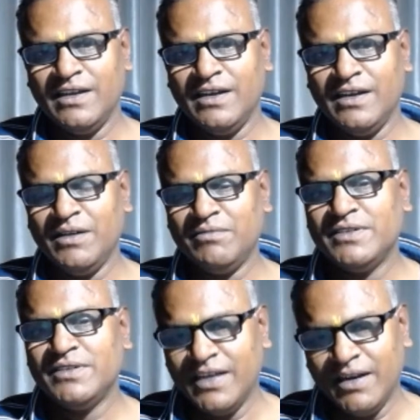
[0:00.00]
and
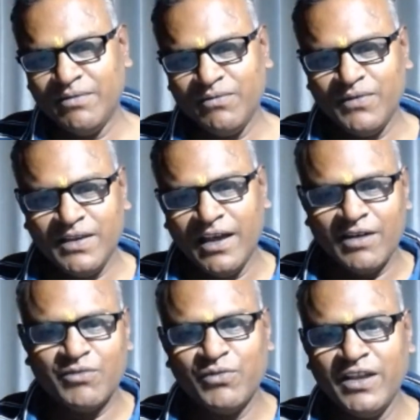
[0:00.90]
after that we
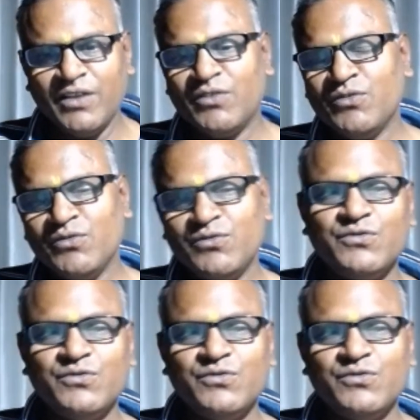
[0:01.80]
are going to